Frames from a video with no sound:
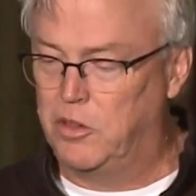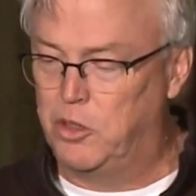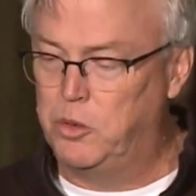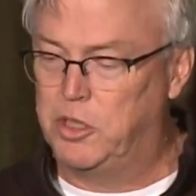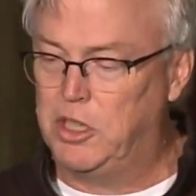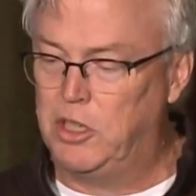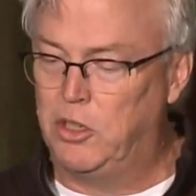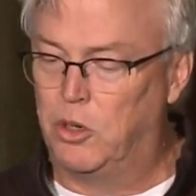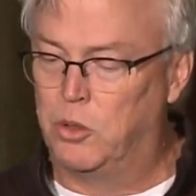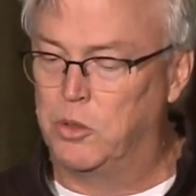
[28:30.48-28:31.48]

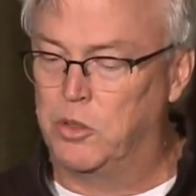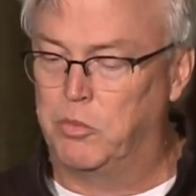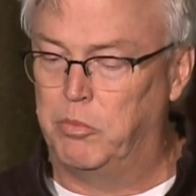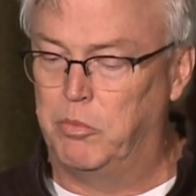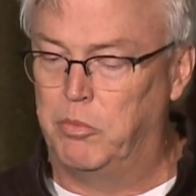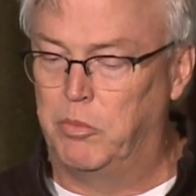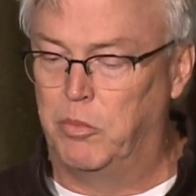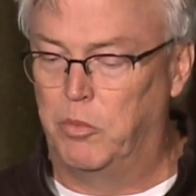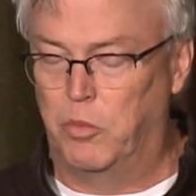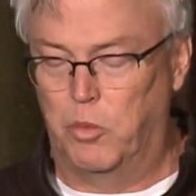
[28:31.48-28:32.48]
CEOs
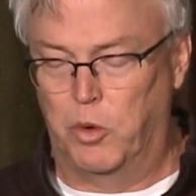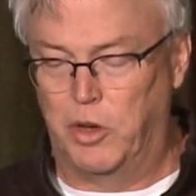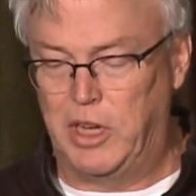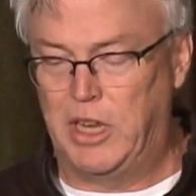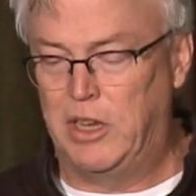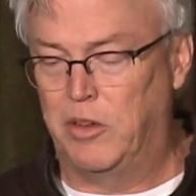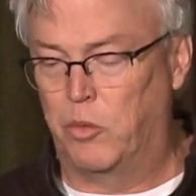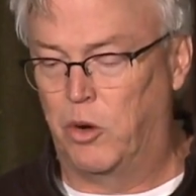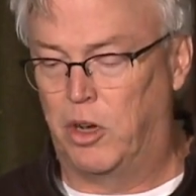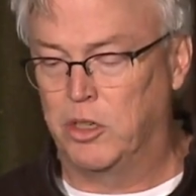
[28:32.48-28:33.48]
were in the
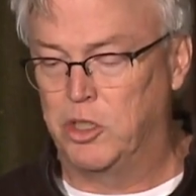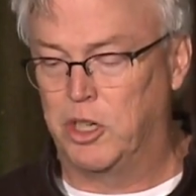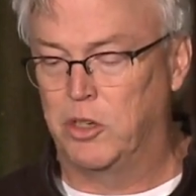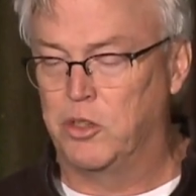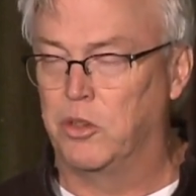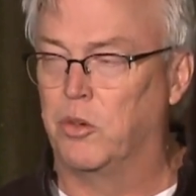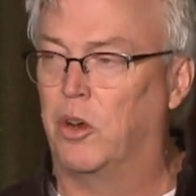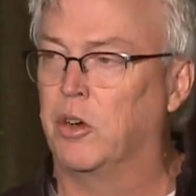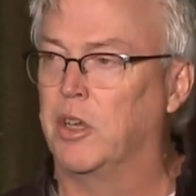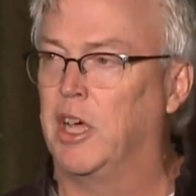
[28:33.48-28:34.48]
wrong chairs at the
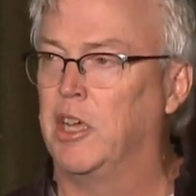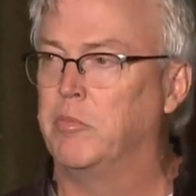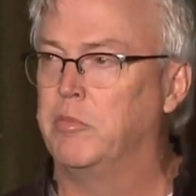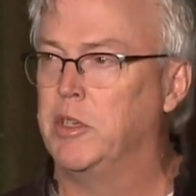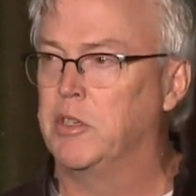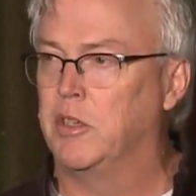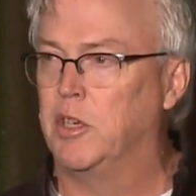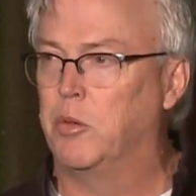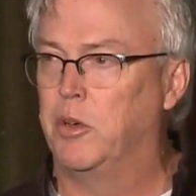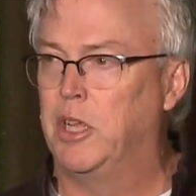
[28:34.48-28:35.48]
wrong time. He said they
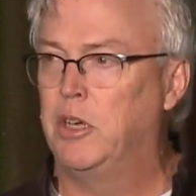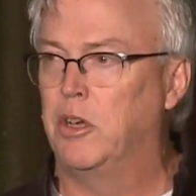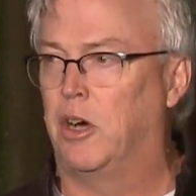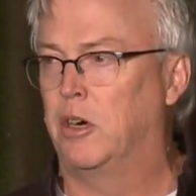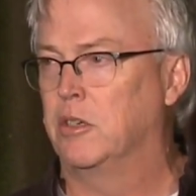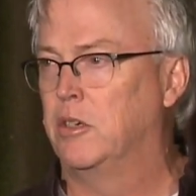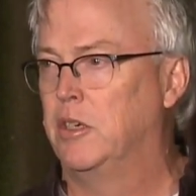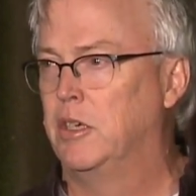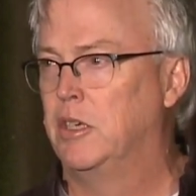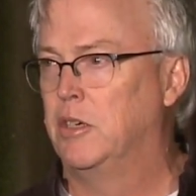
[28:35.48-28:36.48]
were ding-dongs.
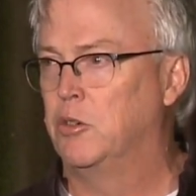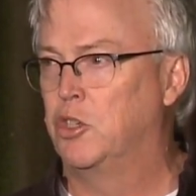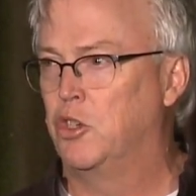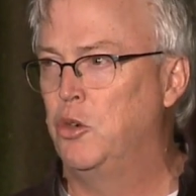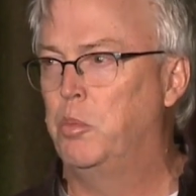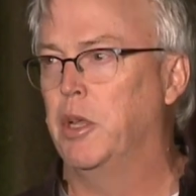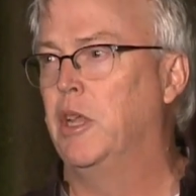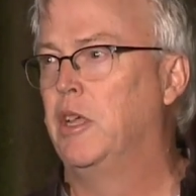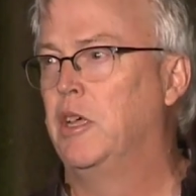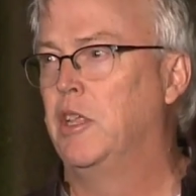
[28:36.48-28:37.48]
They're stupid.
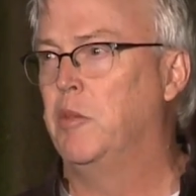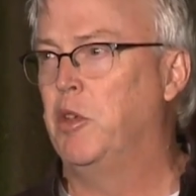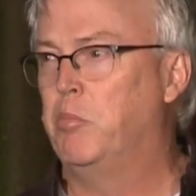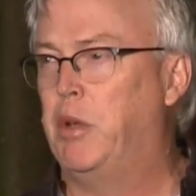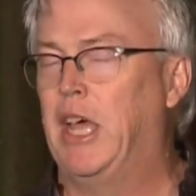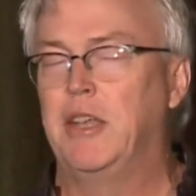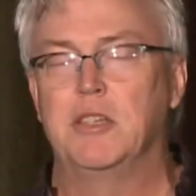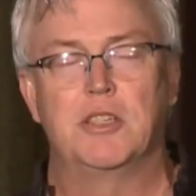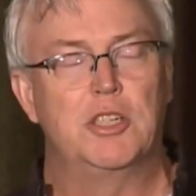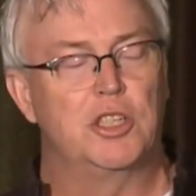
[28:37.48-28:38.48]
They made bad
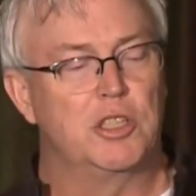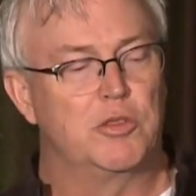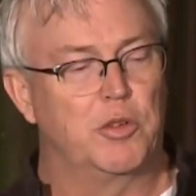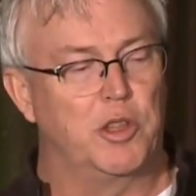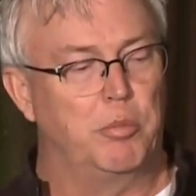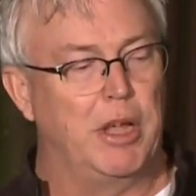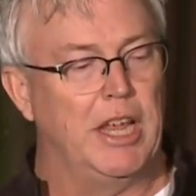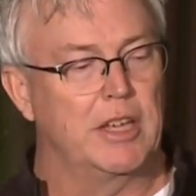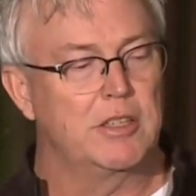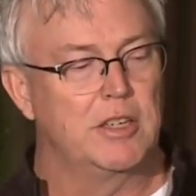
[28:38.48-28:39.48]
decisions for their
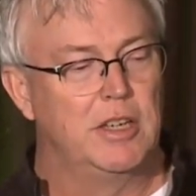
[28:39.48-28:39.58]
banks.